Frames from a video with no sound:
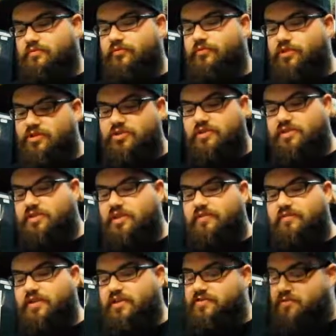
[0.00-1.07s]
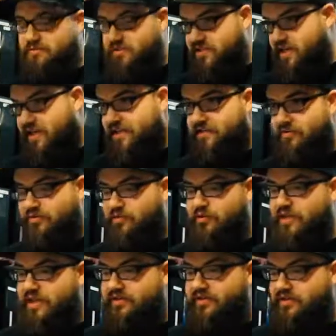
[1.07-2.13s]
Vigilance lifelink. So I'm attacking you for
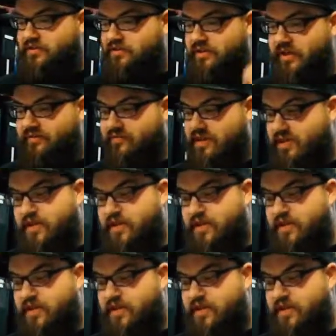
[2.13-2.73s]
11 lifelink.